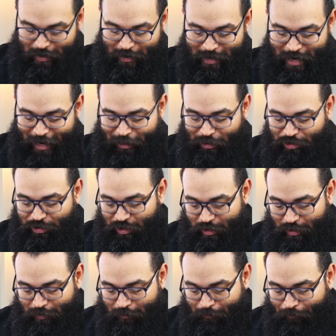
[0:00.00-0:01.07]

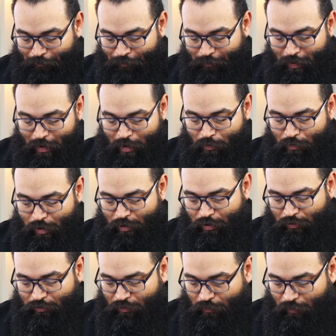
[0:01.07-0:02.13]
Nation will
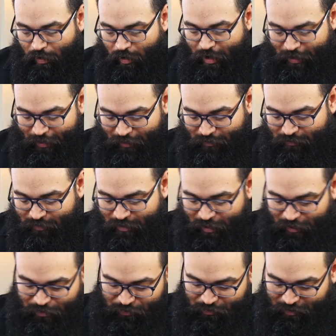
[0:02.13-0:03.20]
go to war against
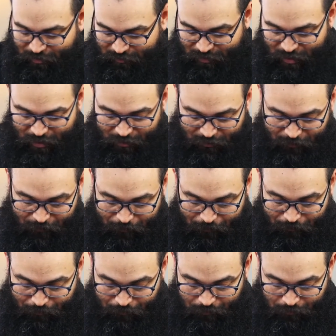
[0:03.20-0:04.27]
nation, He says.